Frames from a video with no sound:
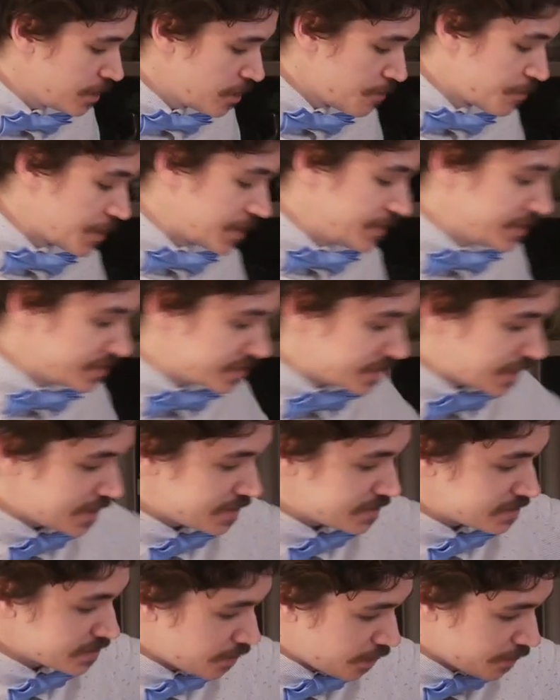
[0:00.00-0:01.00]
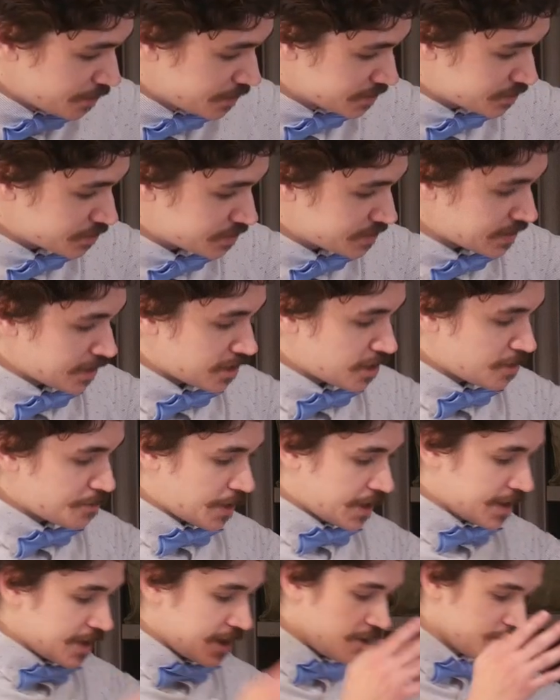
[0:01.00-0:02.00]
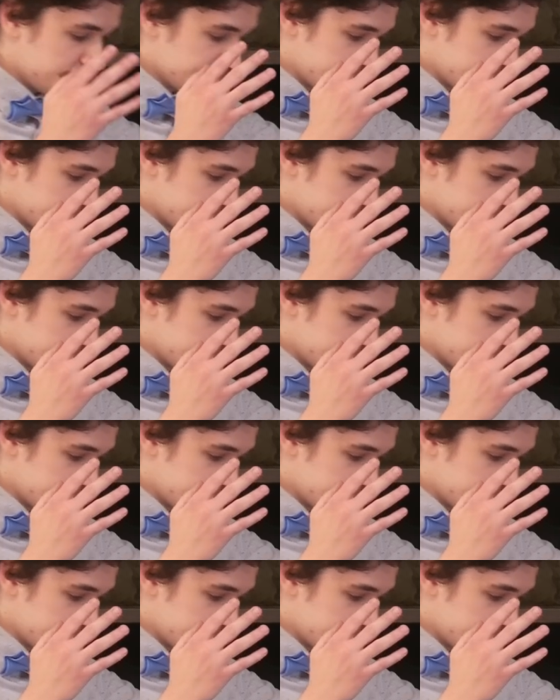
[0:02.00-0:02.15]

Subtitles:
But in this case, on this setup, I have